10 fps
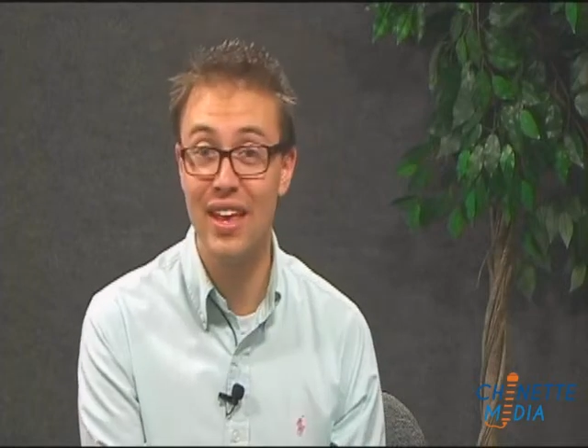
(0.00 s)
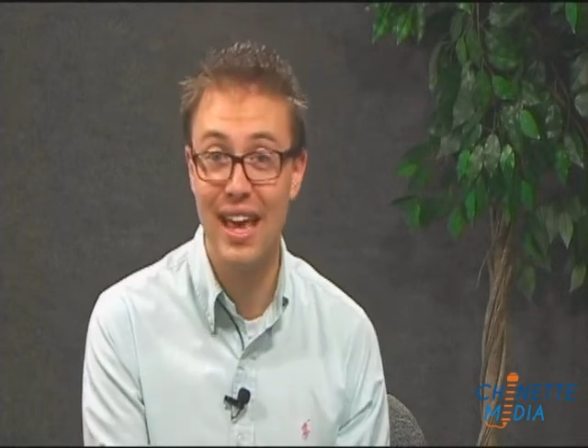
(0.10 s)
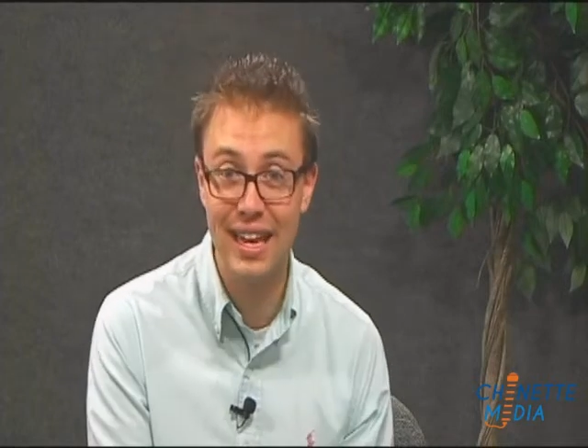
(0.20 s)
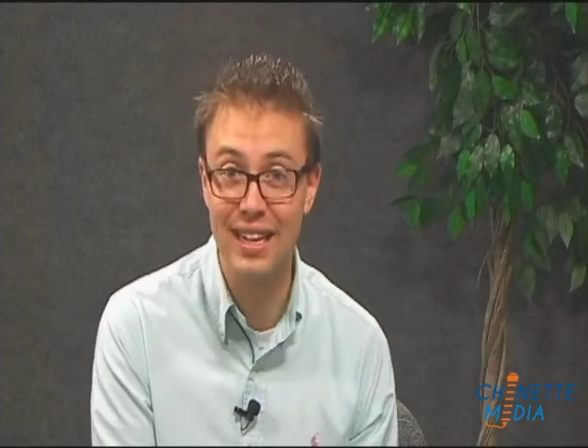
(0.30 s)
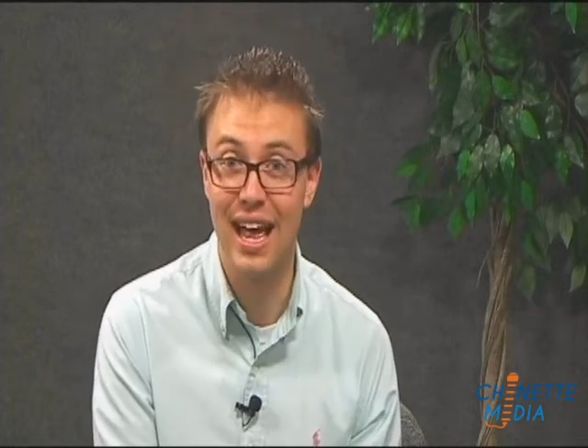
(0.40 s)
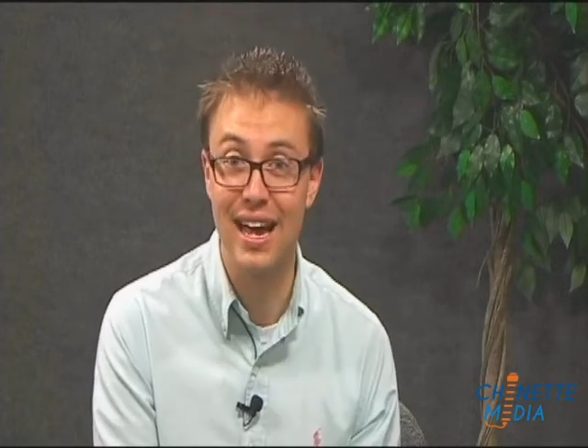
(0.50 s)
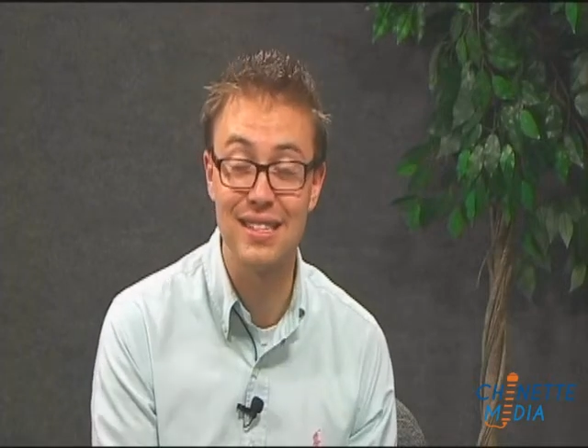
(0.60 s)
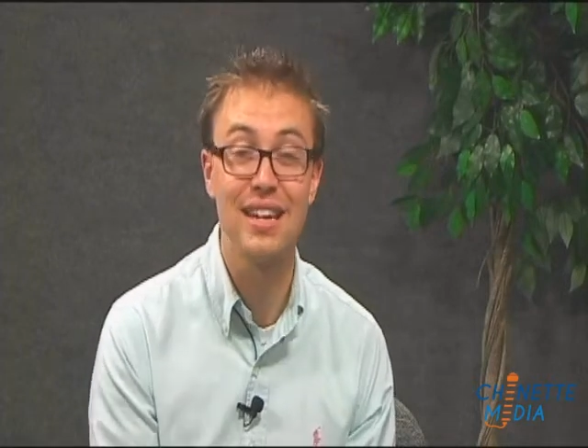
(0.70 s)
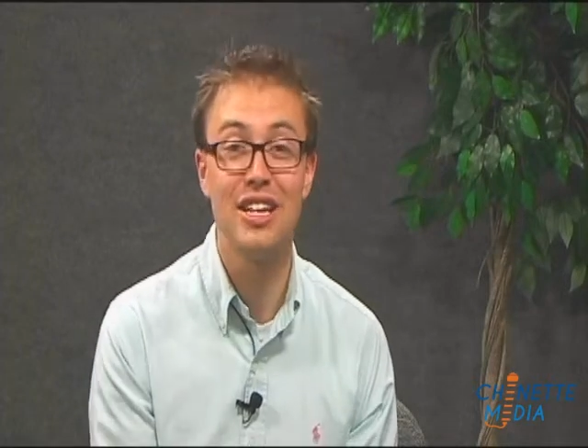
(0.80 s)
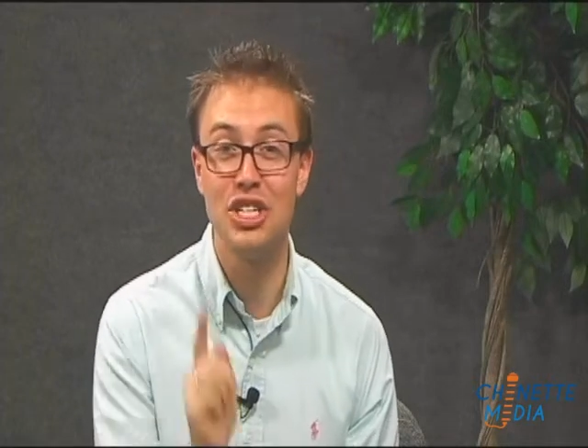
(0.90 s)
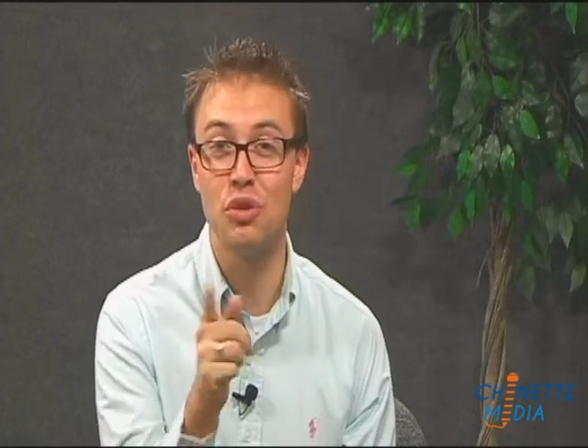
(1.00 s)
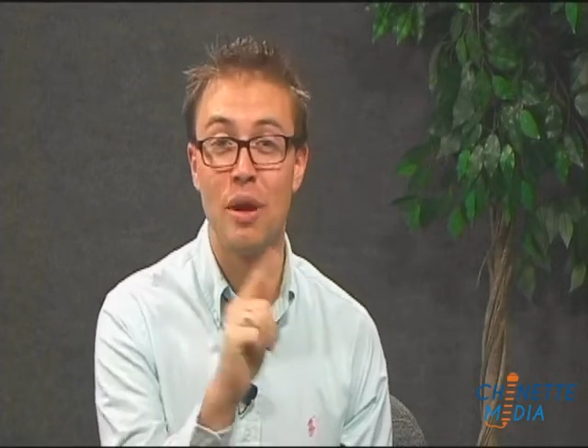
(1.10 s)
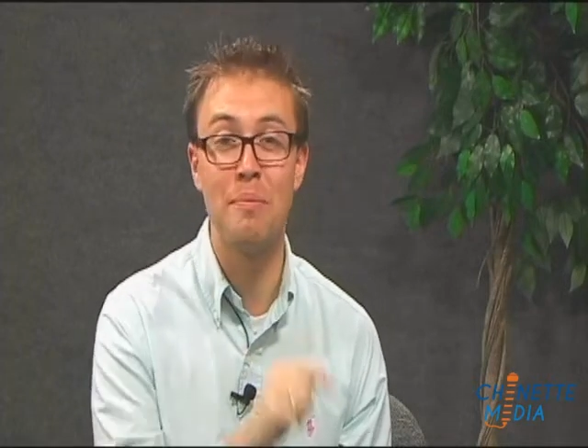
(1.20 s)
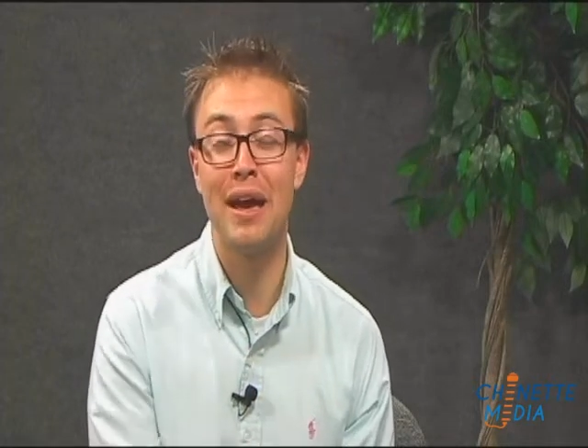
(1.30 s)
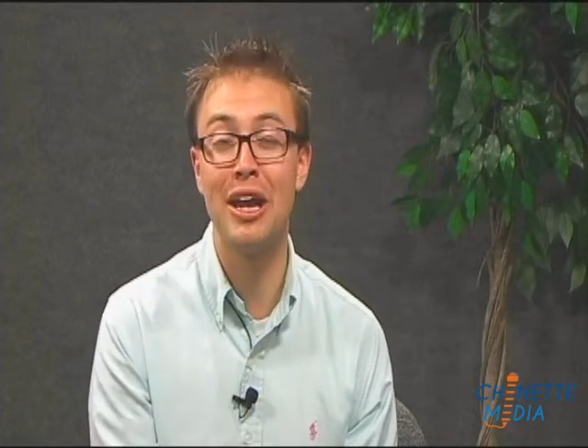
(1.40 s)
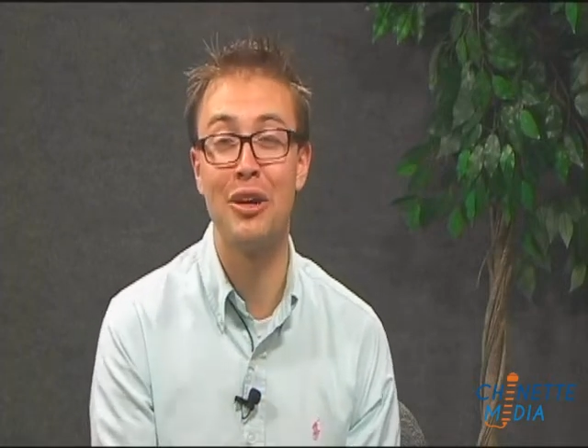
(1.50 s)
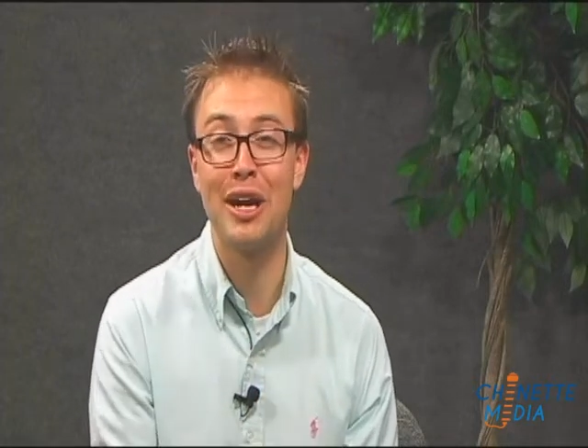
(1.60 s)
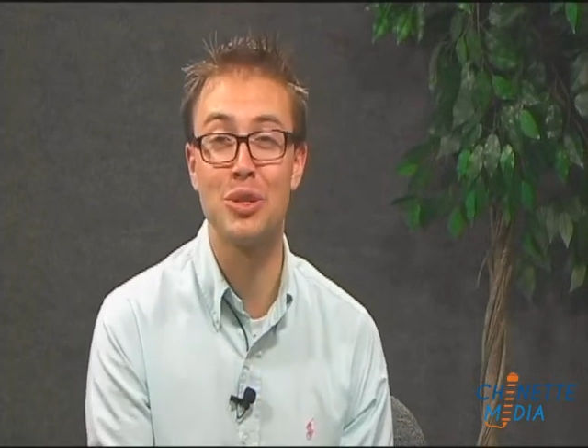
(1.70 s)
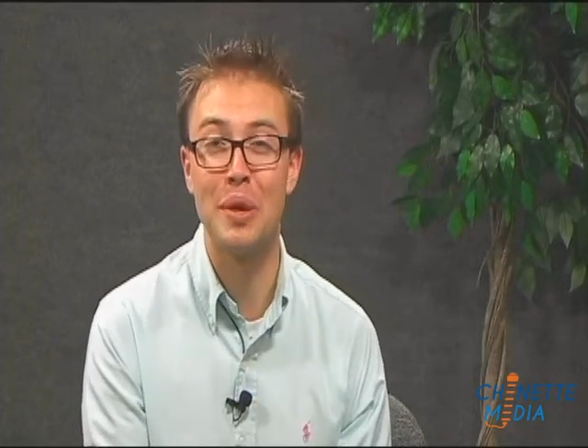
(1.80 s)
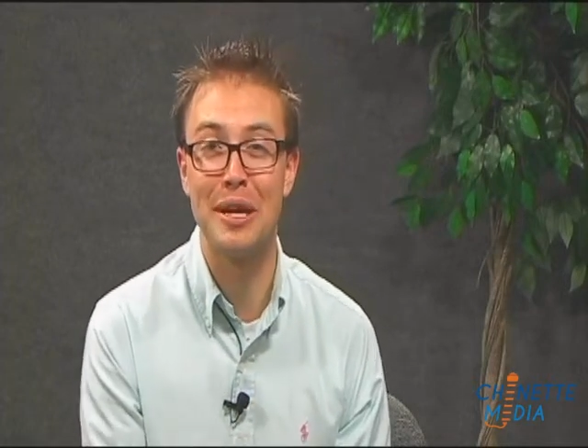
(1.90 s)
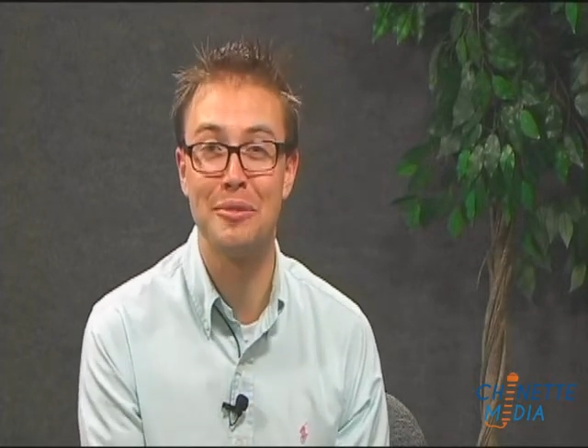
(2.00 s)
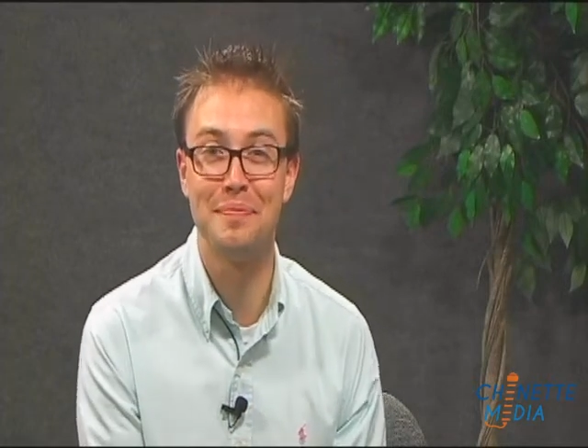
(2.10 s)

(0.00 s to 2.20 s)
the Headlines. See you right back here next week.